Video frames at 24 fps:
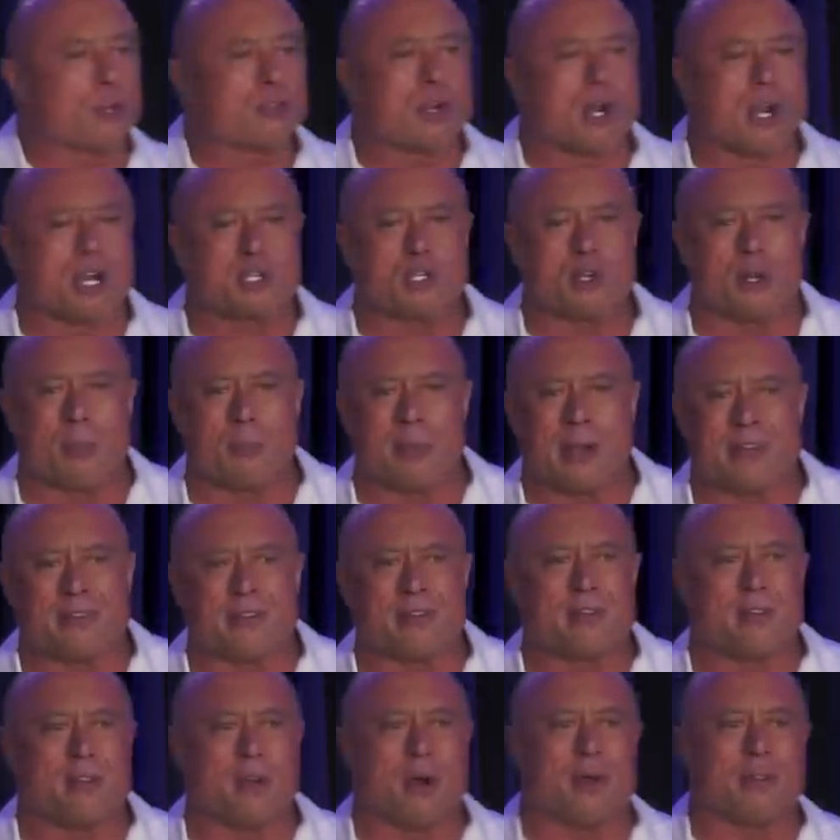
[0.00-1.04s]
talks all the
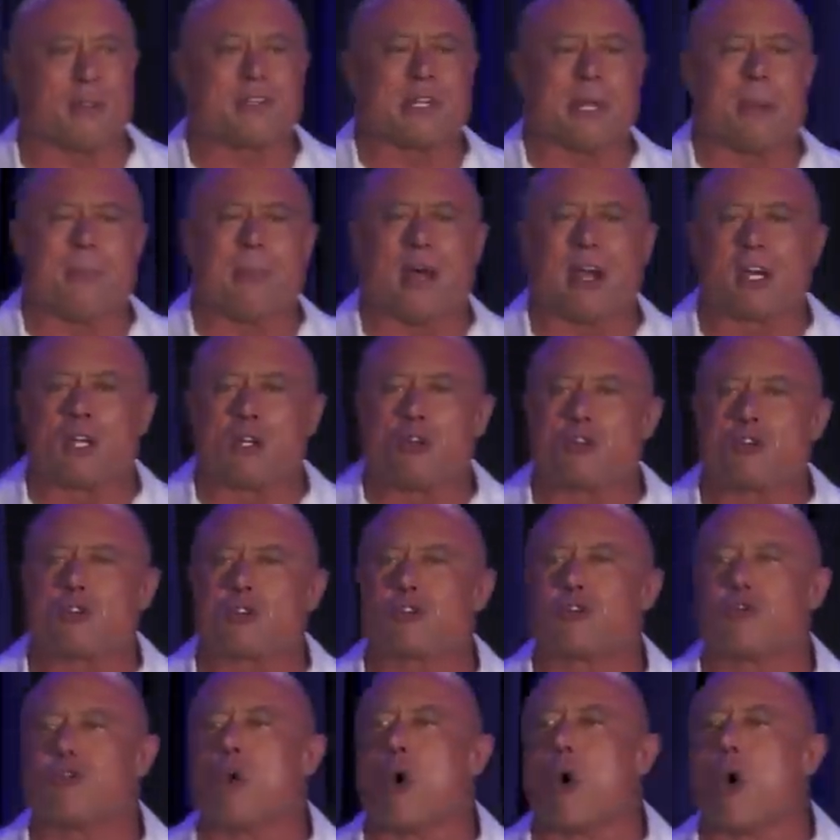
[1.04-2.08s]
time about
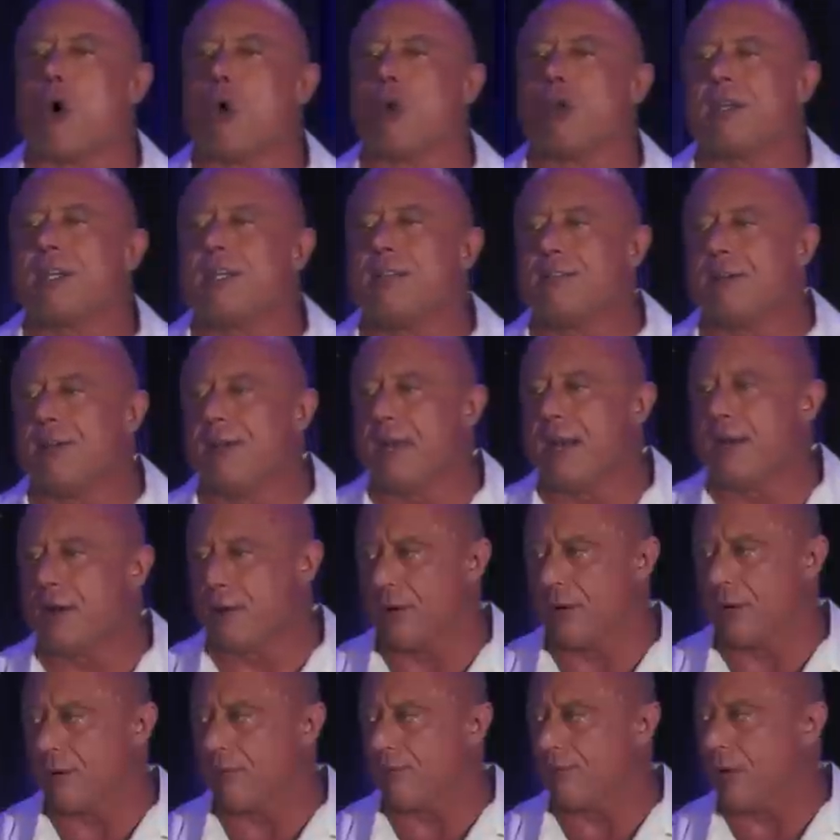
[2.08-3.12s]
controlling the
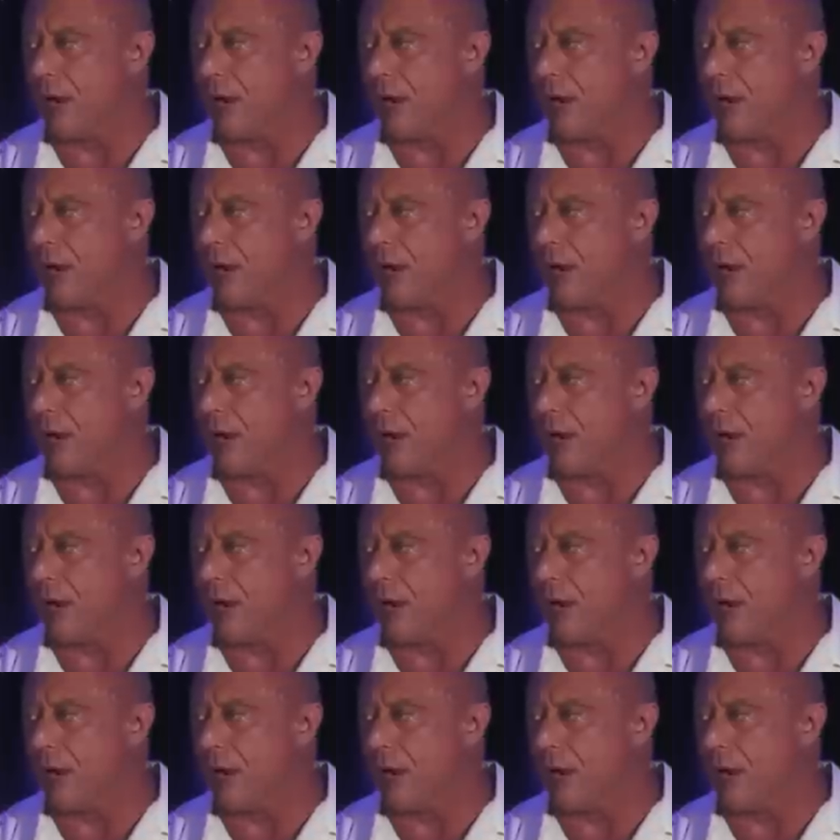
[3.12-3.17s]
narrative,